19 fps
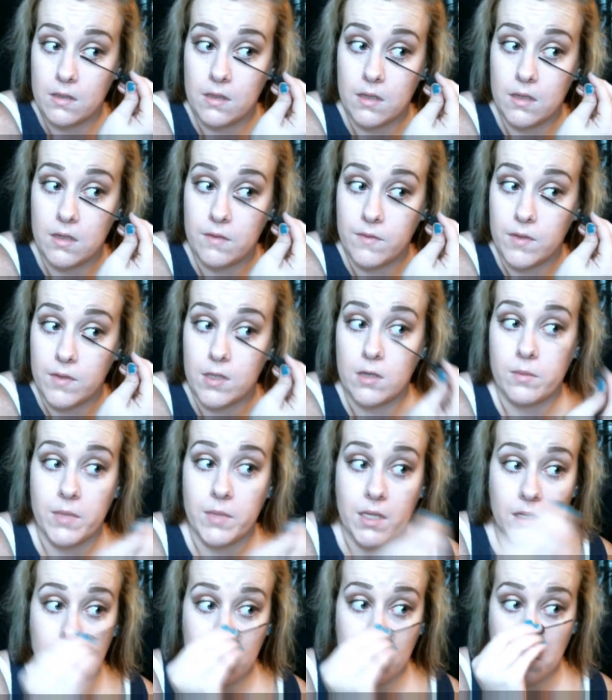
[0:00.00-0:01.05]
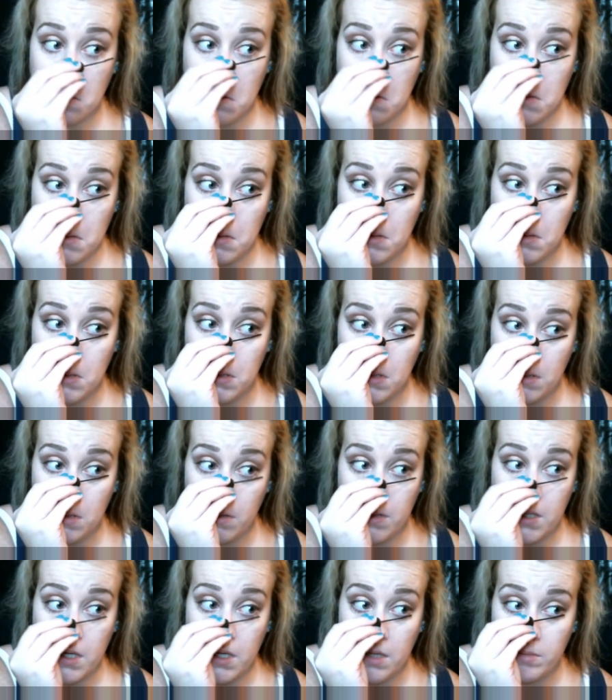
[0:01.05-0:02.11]
And if you know me, you know
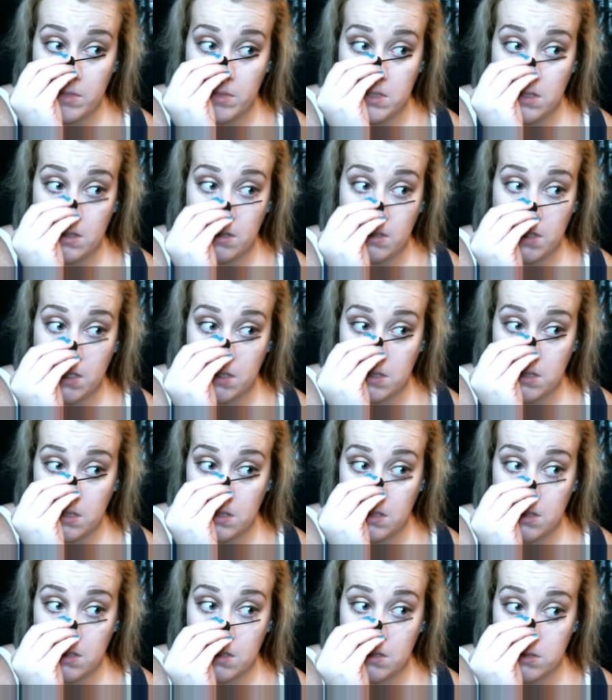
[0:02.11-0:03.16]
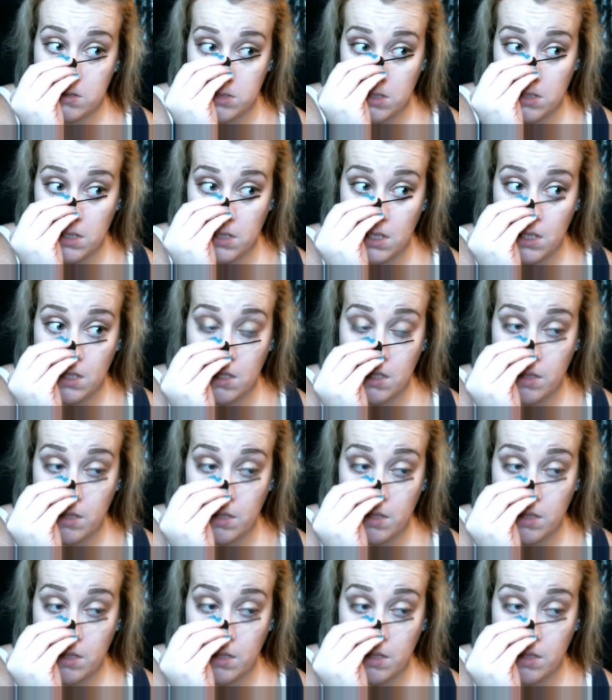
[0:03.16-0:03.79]
that I am a Target junkie.